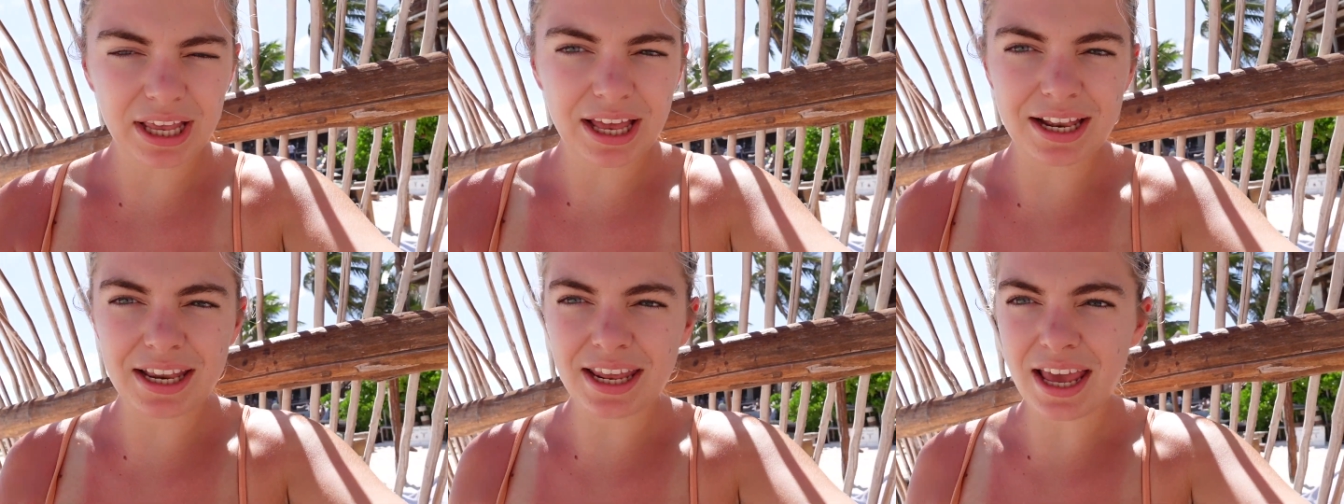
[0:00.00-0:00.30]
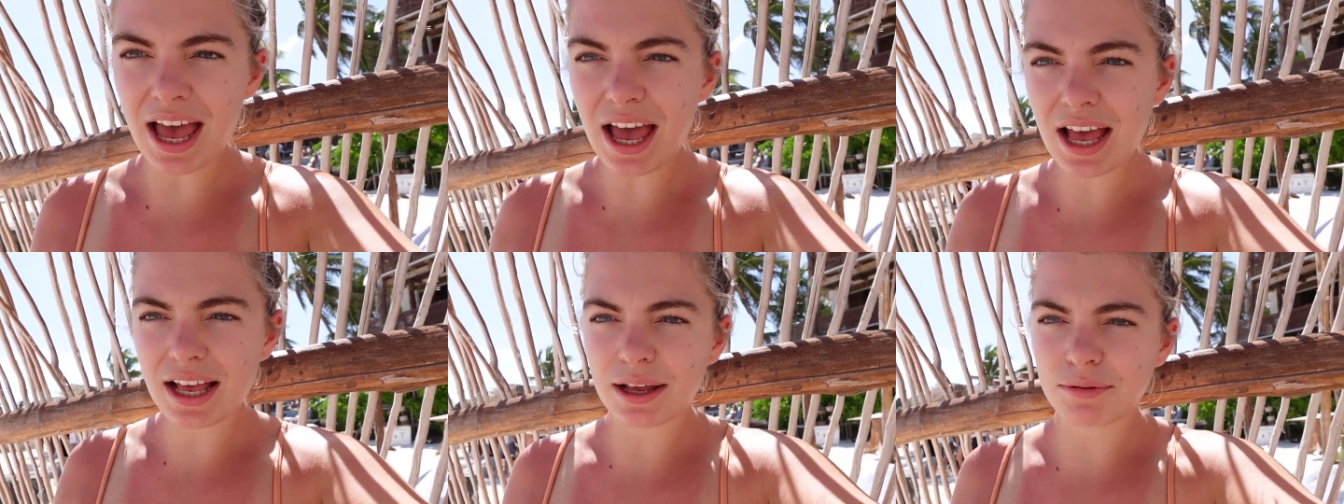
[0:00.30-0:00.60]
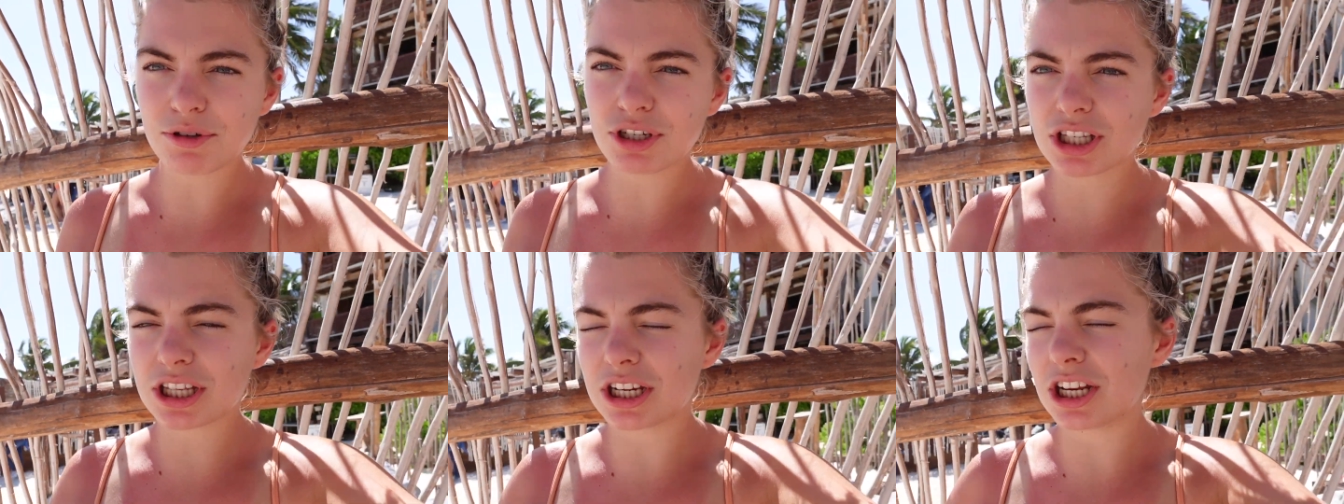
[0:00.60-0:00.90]
and yeah,
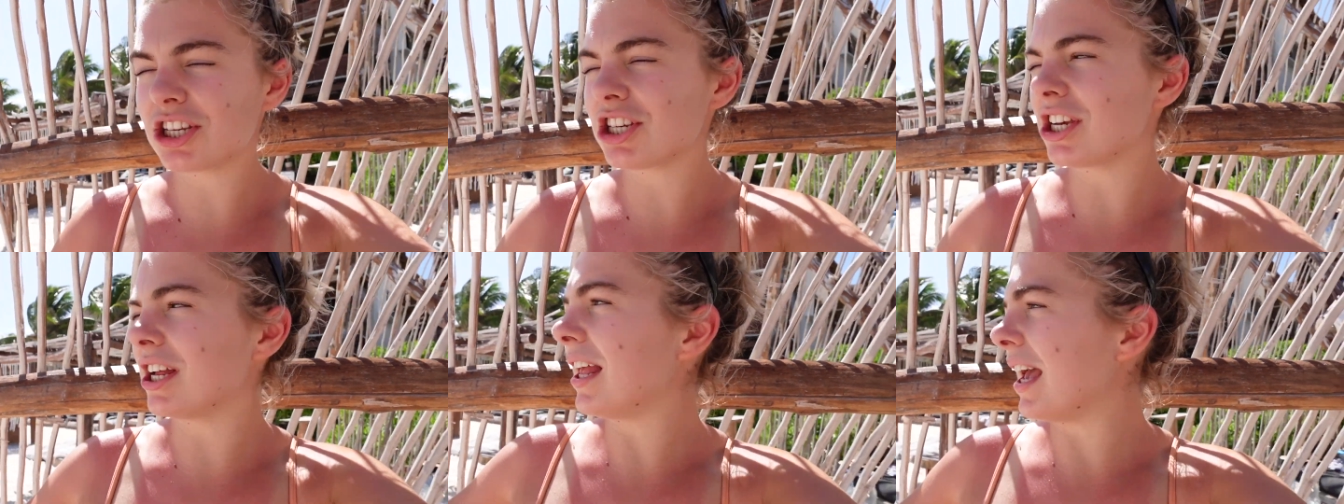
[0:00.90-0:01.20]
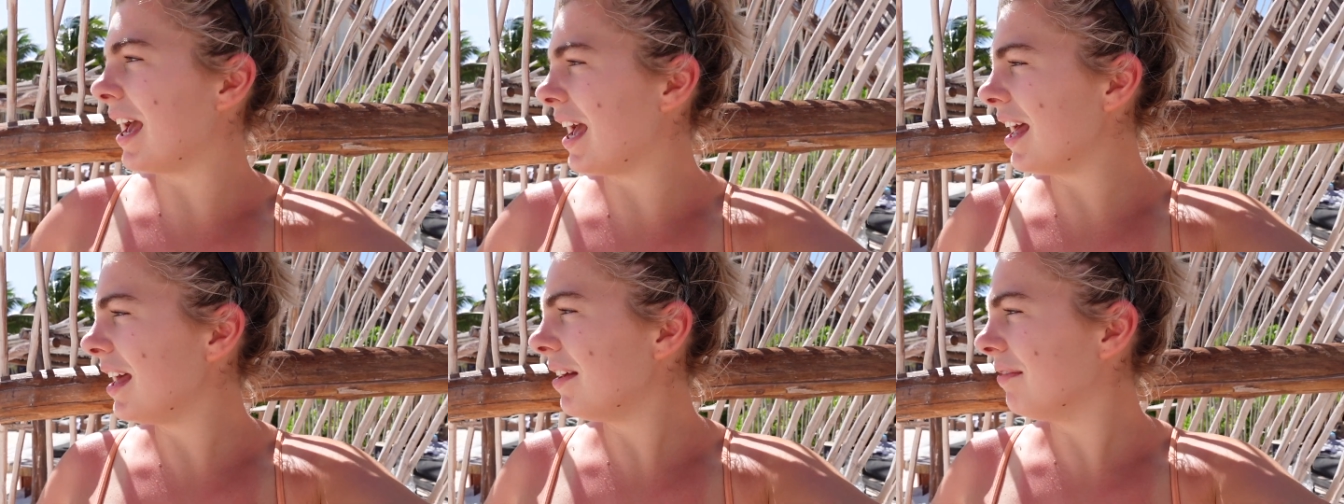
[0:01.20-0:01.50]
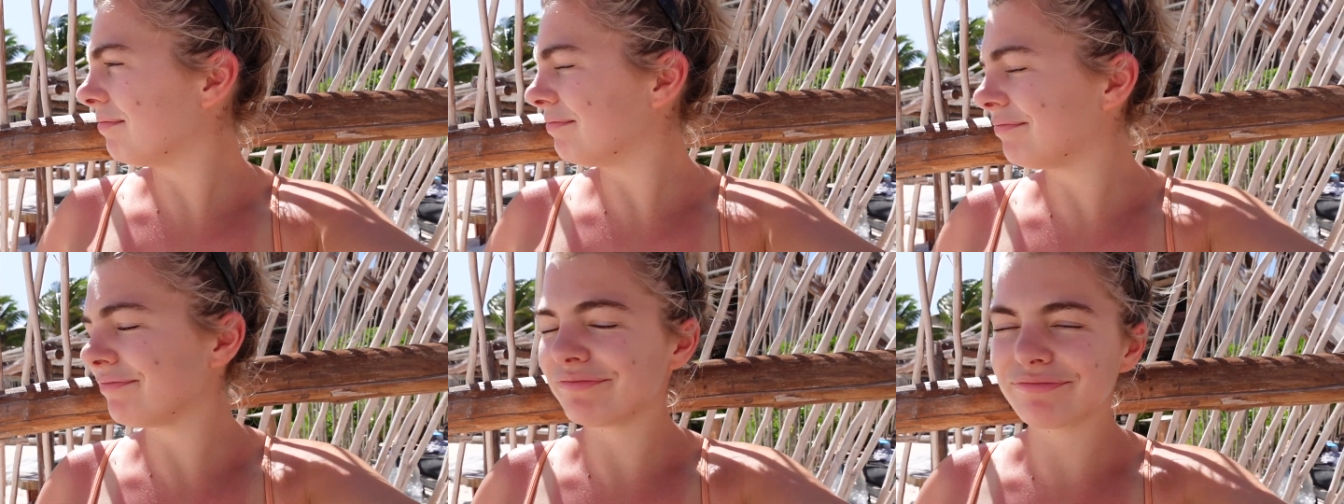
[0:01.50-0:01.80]
I'm just going to chill here.
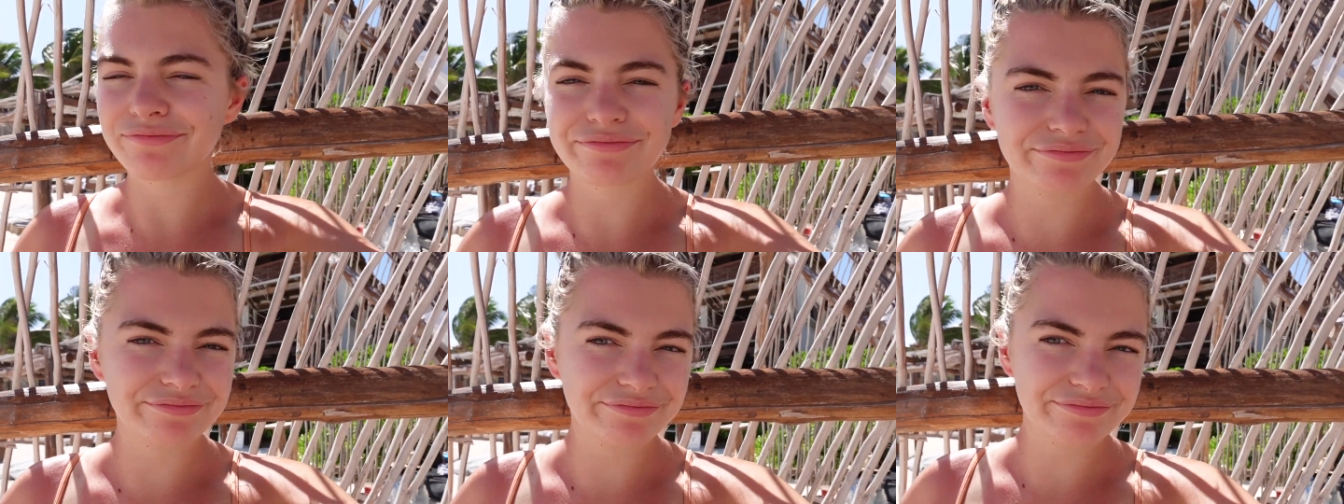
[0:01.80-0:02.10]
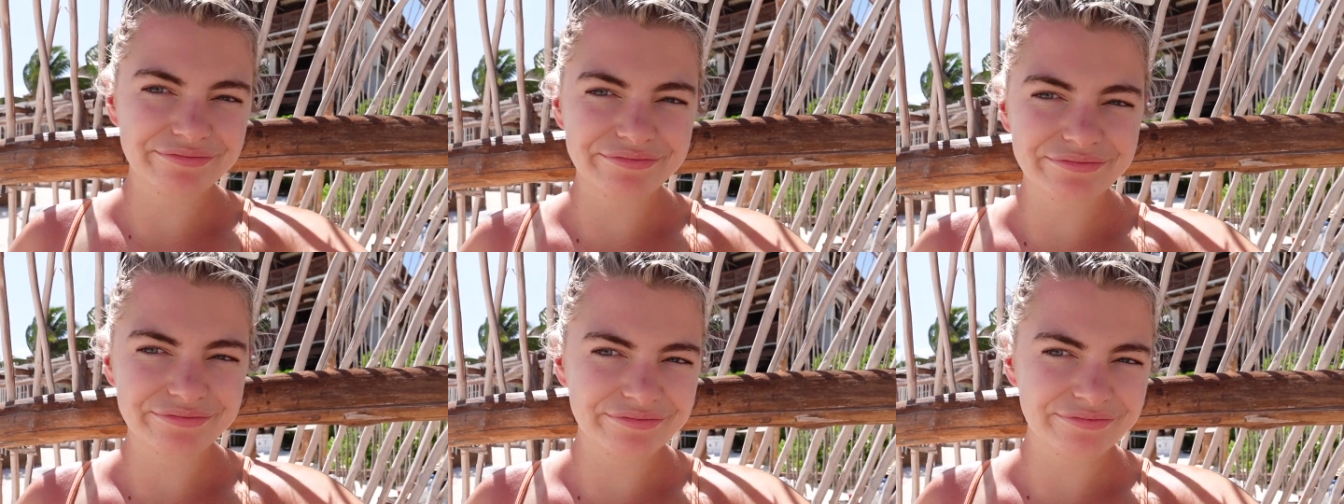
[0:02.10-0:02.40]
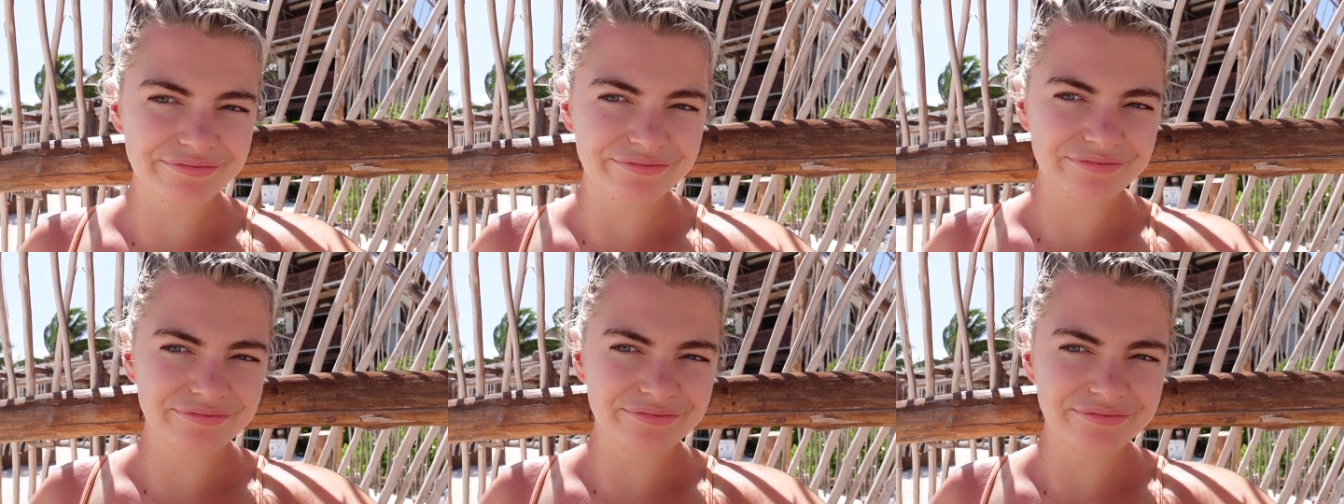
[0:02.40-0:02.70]

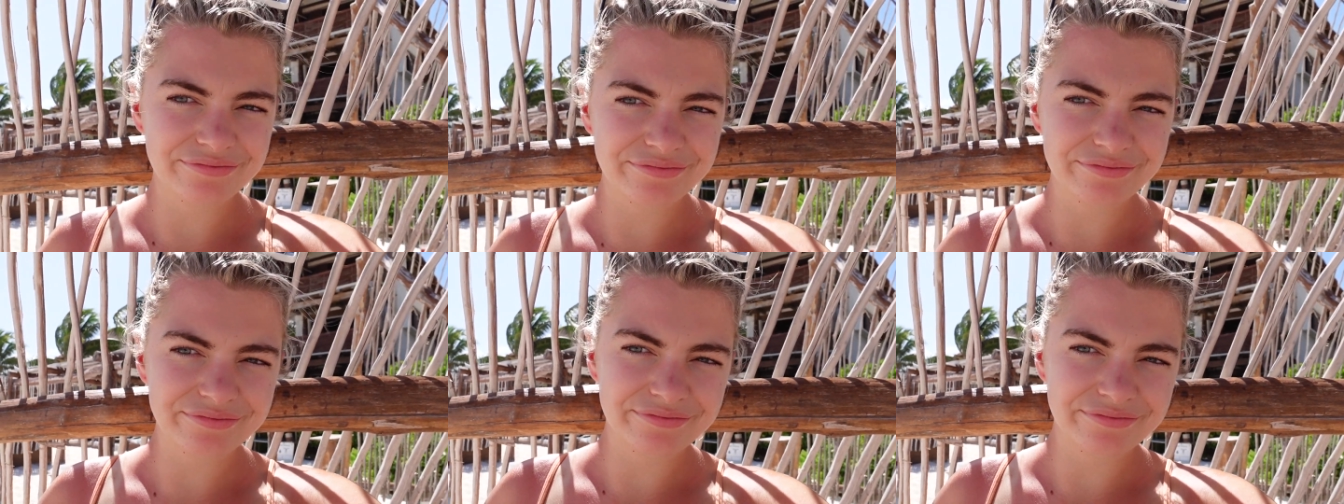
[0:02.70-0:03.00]
Got it!